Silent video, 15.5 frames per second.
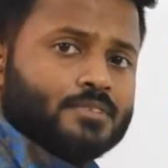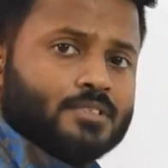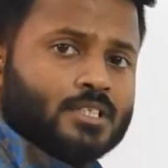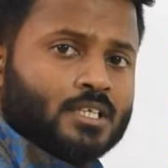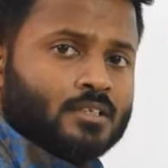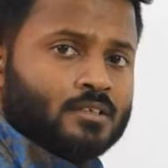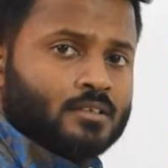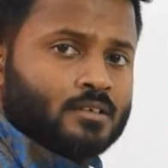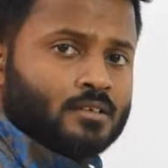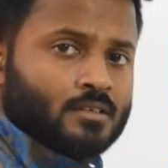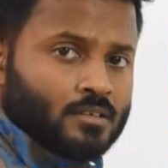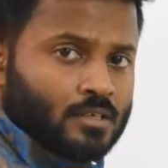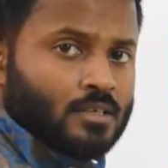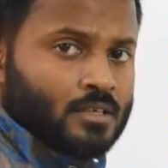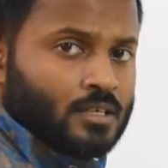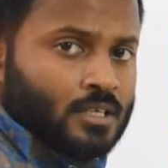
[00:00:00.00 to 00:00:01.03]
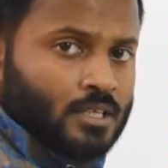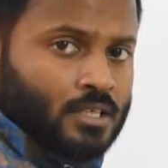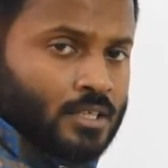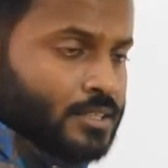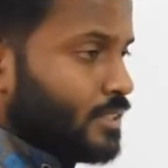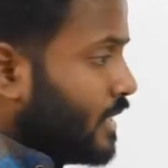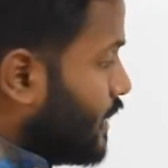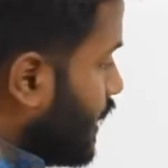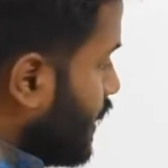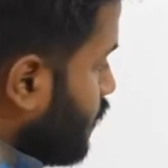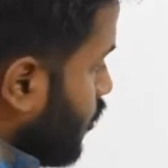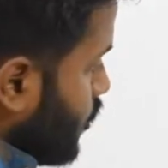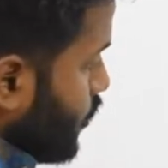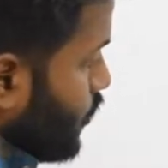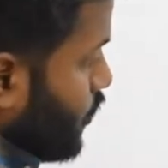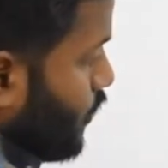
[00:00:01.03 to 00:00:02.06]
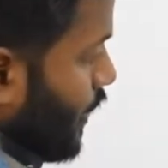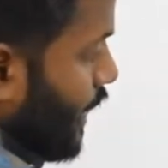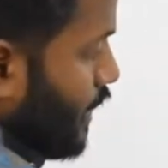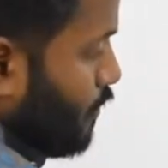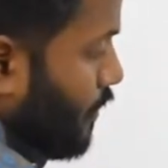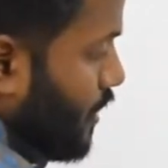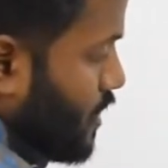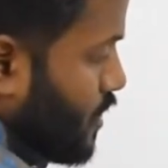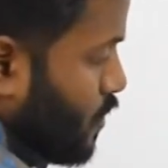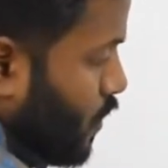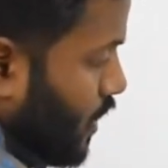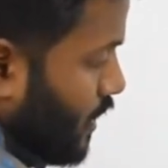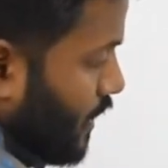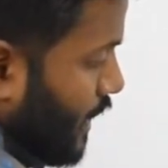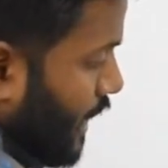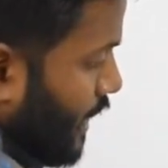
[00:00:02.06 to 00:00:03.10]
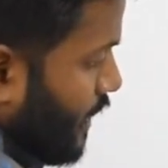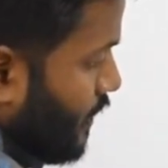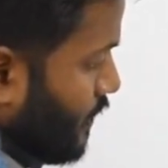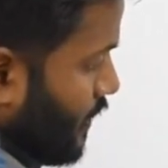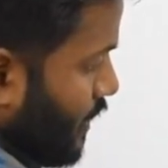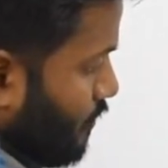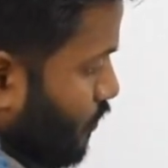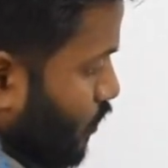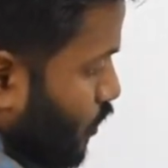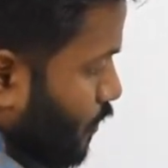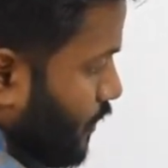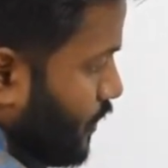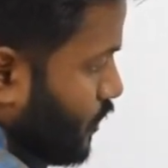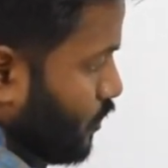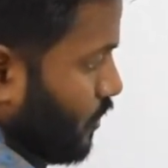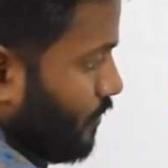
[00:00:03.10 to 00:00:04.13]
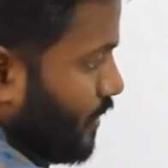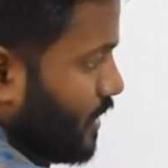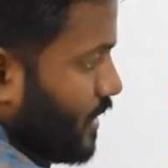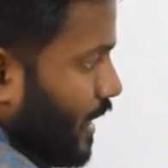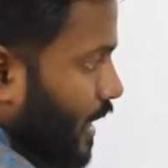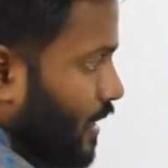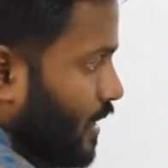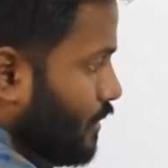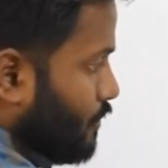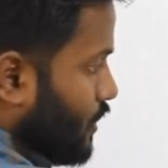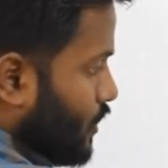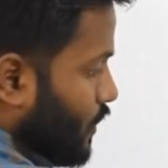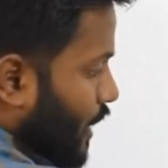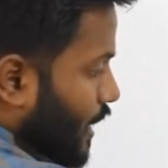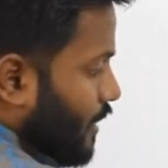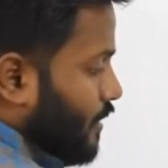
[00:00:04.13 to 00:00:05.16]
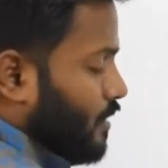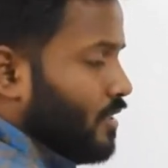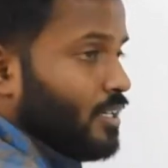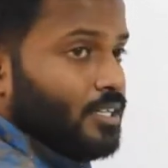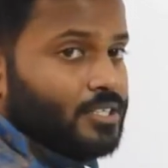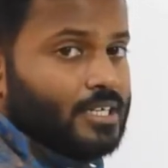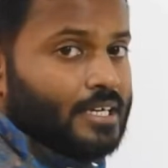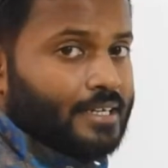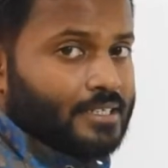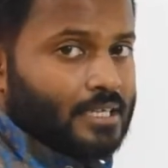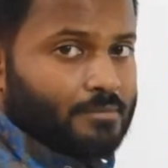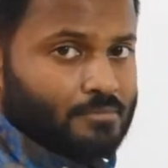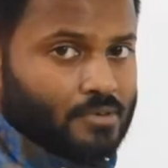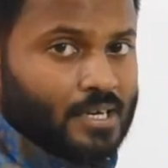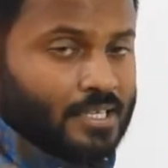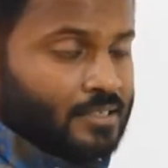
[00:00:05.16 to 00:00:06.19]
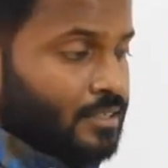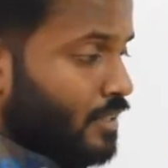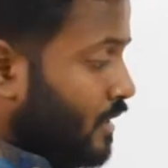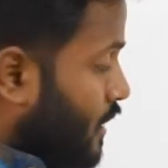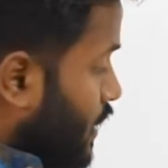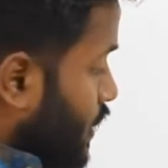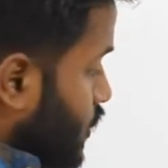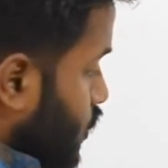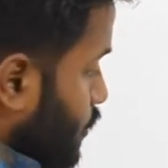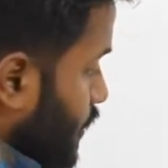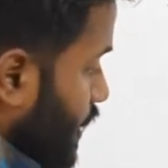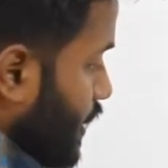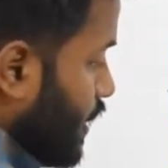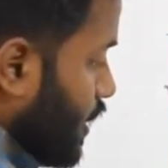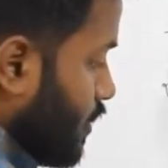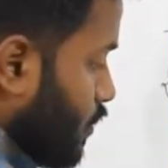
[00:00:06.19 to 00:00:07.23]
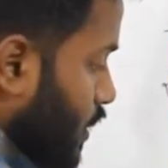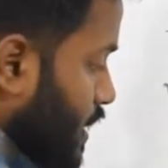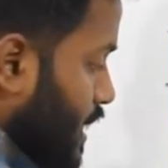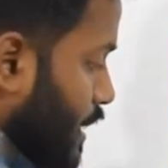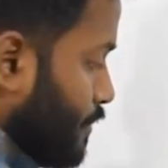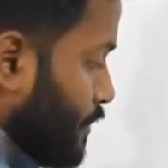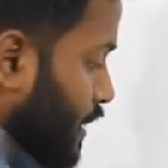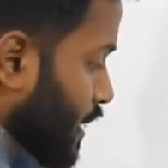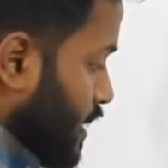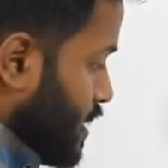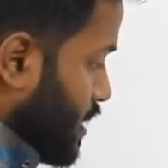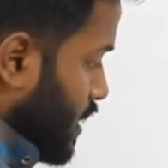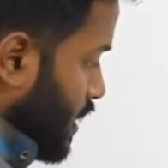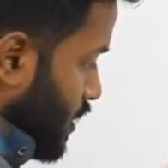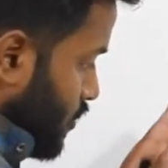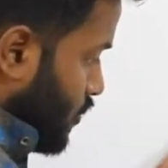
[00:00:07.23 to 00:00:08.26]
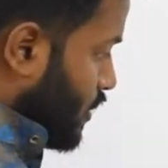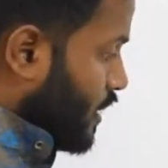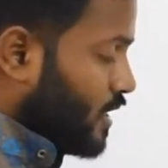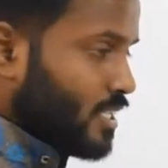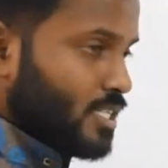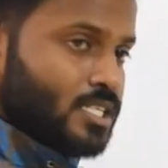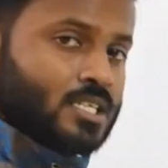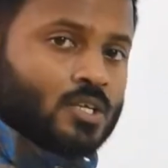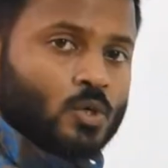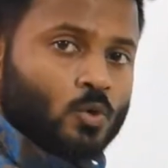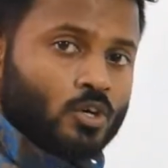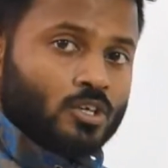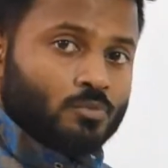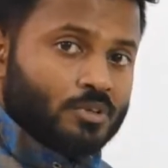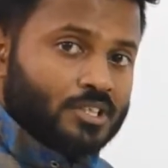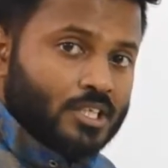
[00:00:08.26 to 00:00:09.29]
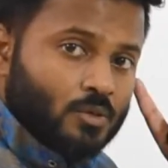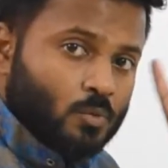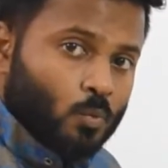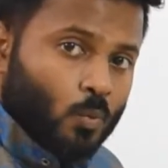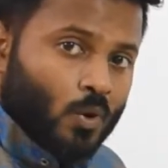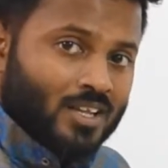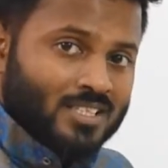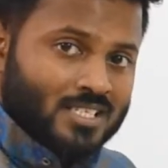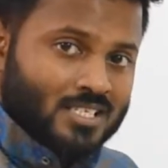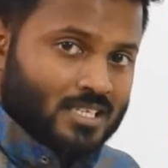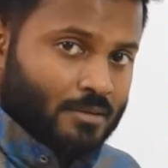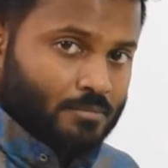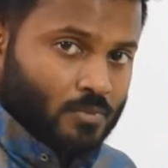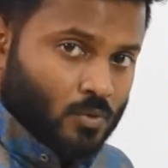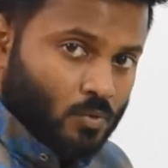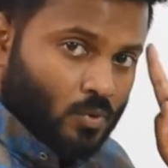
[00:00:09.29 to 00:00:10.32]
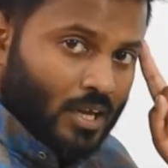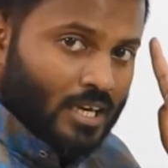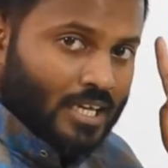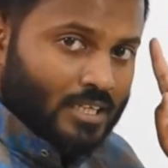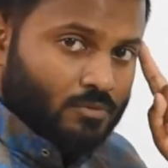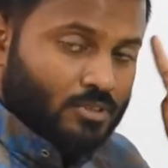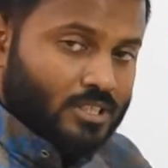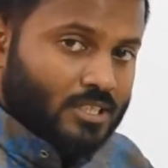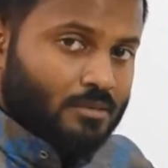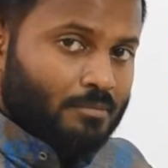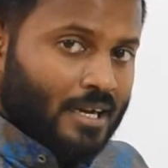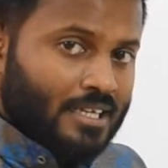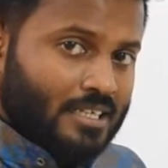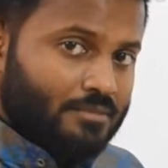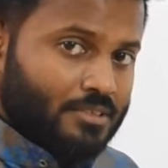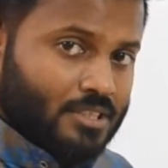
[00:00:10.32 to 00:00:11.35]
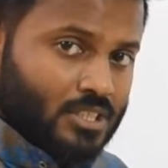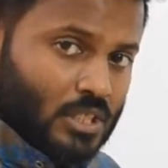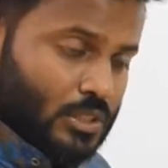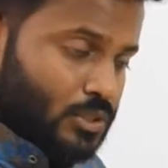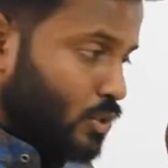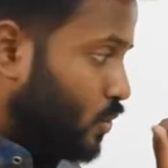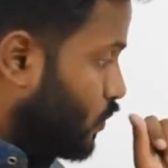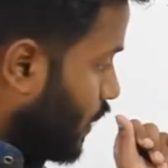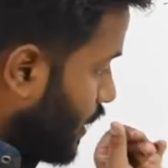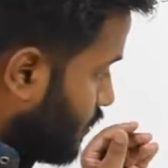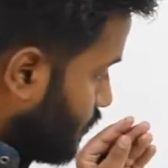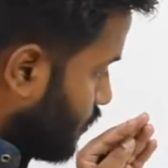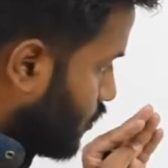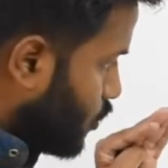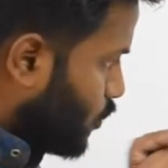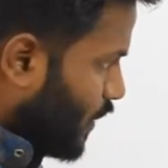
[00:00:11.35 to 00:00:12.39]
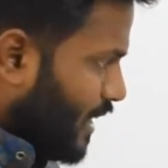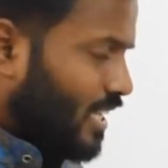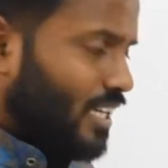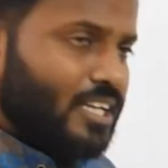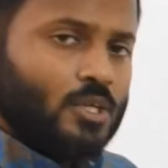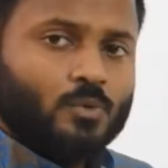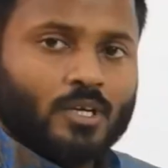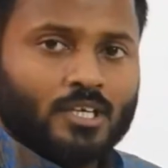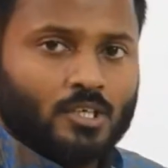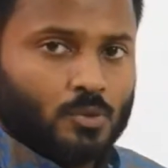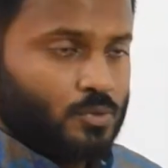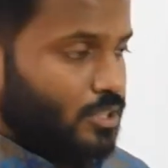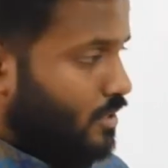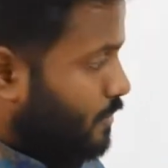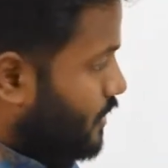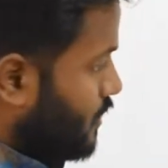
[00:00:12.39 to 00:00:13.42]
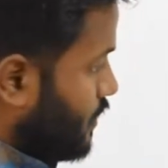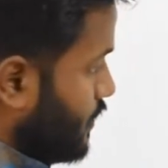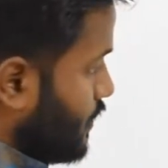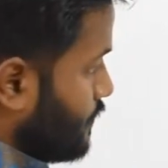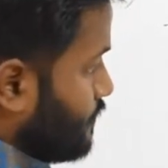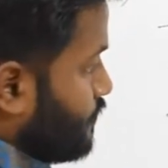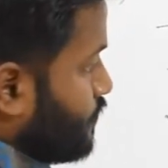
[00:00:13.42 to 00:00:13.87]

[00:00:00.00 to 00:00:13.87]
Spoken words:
Done. Generally what you do, 8 plus 1, 9, then 4 plus 2, if it is a carry number, you carry here and click 10, right? So but here what is happening is, it is going within one step, like within mind everything he has to do, and quickly you can do that particular thing.